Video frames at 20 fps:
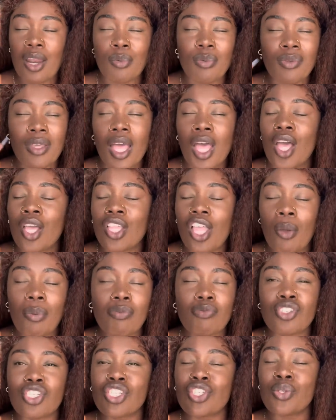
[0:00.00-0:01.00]
And y'all,
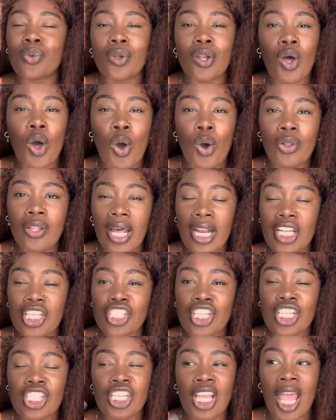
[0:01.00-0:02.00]
we was just doing a whole lot of
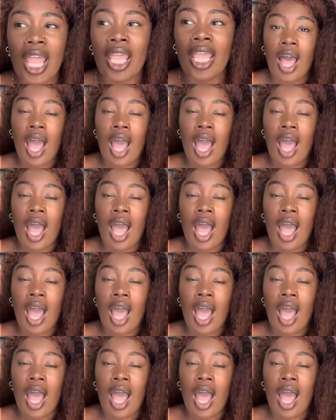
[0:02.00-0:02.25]
chit chat.